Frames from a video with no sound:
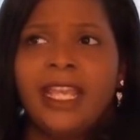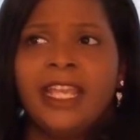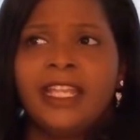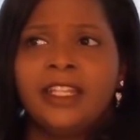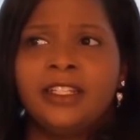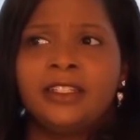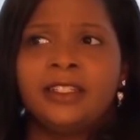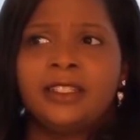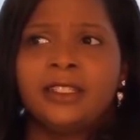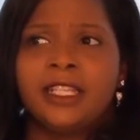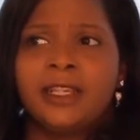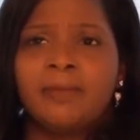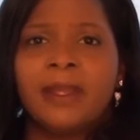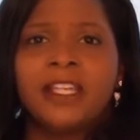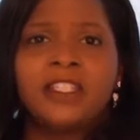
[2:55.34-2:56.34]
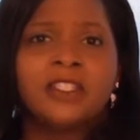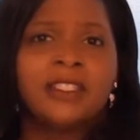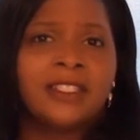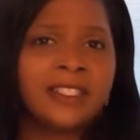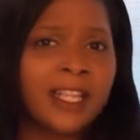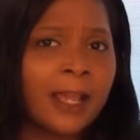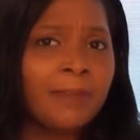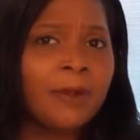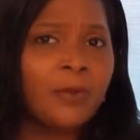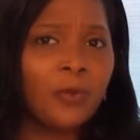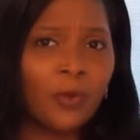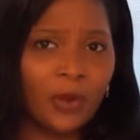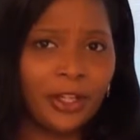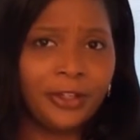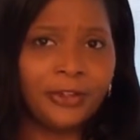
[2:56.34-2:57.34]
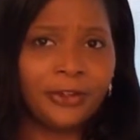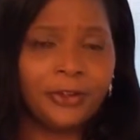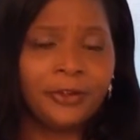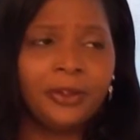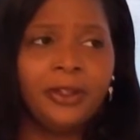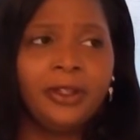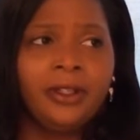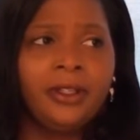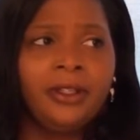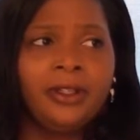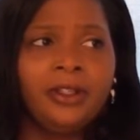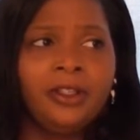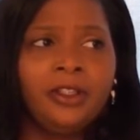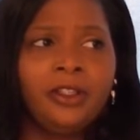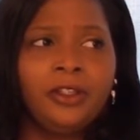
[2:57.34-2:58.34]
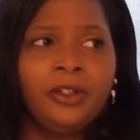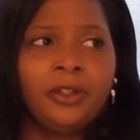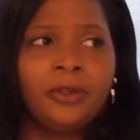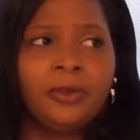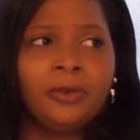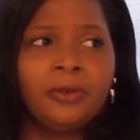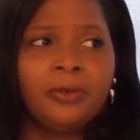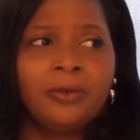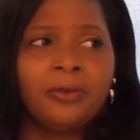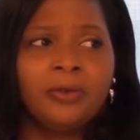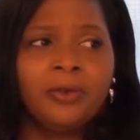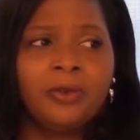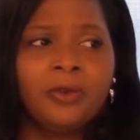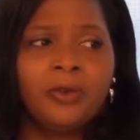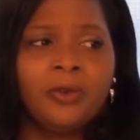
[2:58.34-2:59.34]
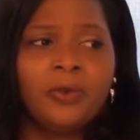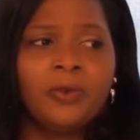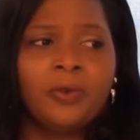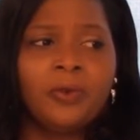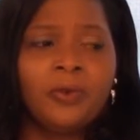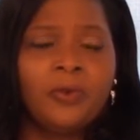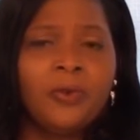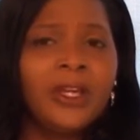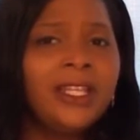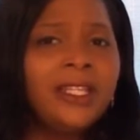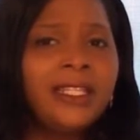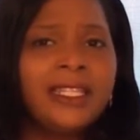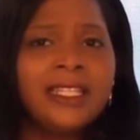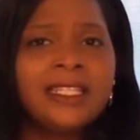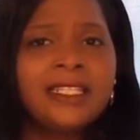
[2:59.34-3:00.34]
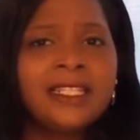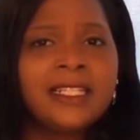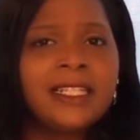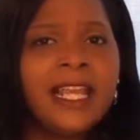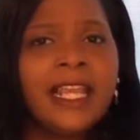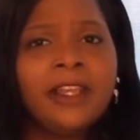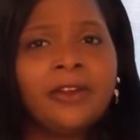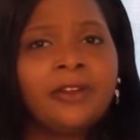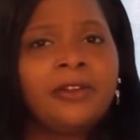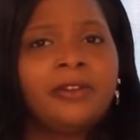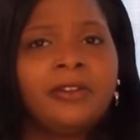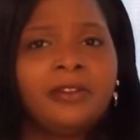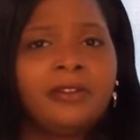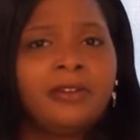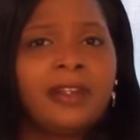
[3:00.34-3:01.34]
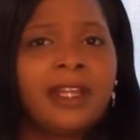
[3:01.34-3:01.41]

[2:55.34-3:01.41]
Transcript: and it makes you stop and wonder, you know, what is the taker